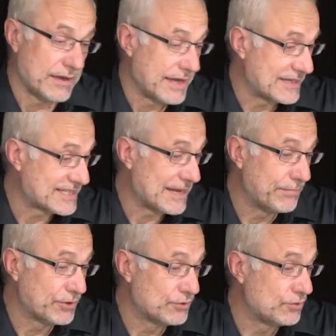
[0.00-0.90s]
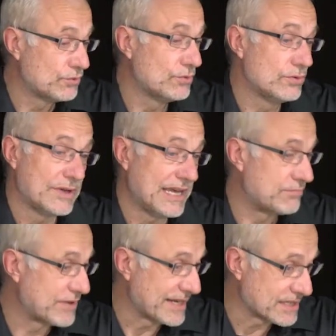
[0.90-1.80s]
It's simple to do, it
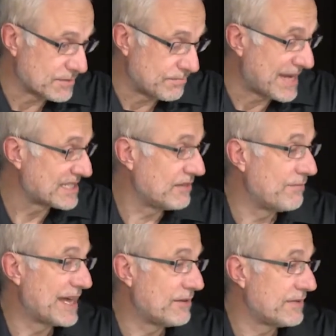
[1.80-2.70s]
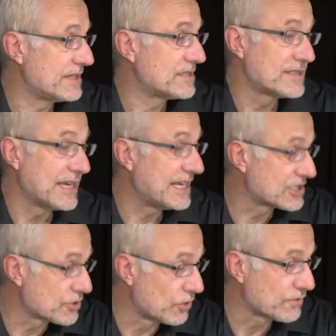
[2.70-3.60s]
brings massive benefits, it
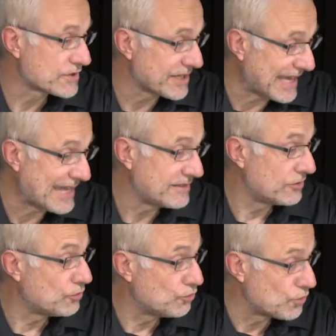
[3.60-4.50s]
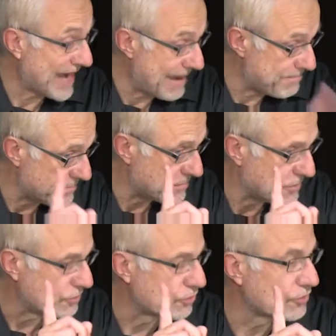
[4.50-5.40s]
solves the CAD to CAM,
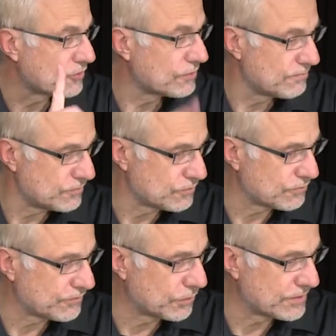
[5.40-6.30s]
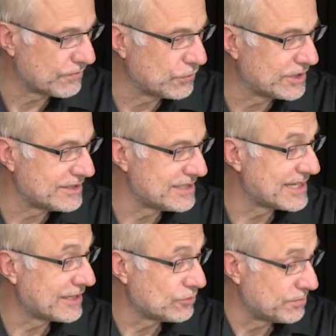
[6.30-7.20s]
not fully
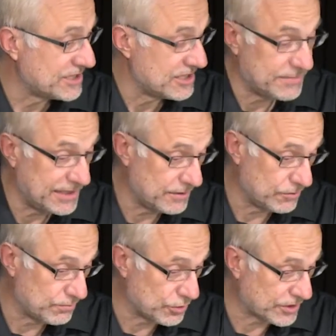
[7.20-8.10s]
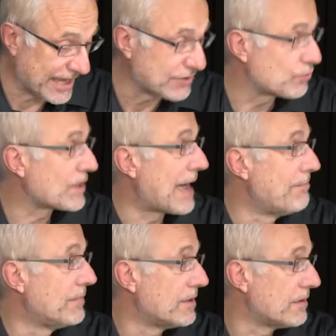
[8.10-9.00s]
designed to PCB, but CAD to CAM
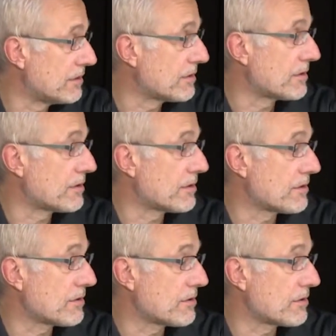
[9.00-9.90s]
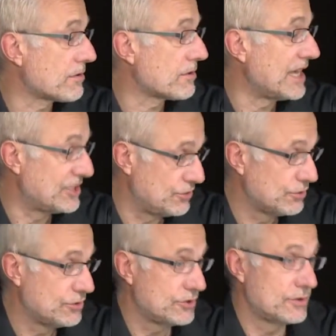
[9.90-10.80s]

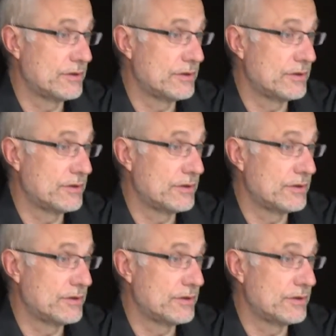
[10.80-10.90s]
issues.